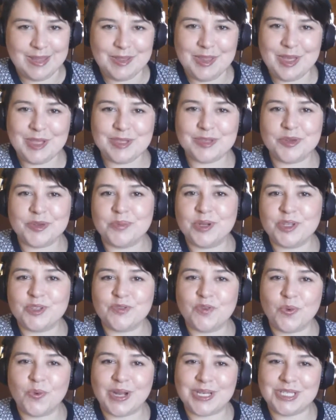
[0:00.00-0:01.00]
Thanks so much
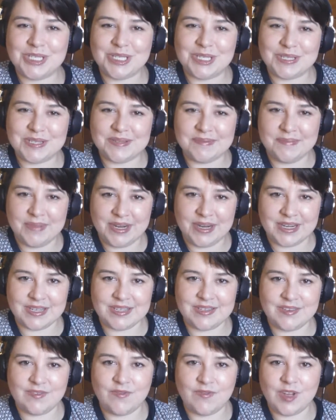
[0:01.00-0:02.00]
for watching this
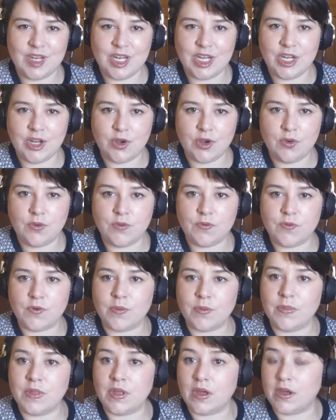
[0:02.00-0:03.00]
comparison video
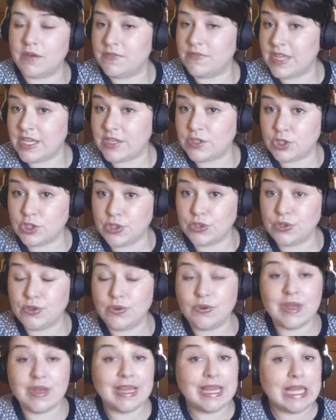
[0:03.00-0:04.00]
of these two
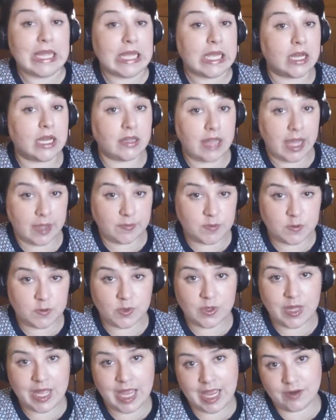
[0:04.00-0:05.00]
collapsible
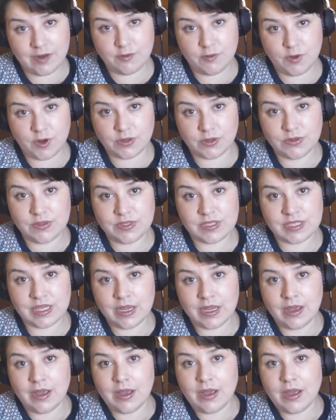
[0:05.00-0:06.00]
headphones,
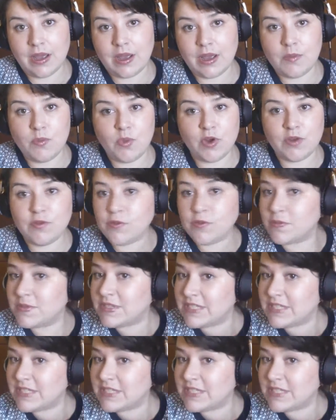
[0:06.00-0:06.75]
one from Sound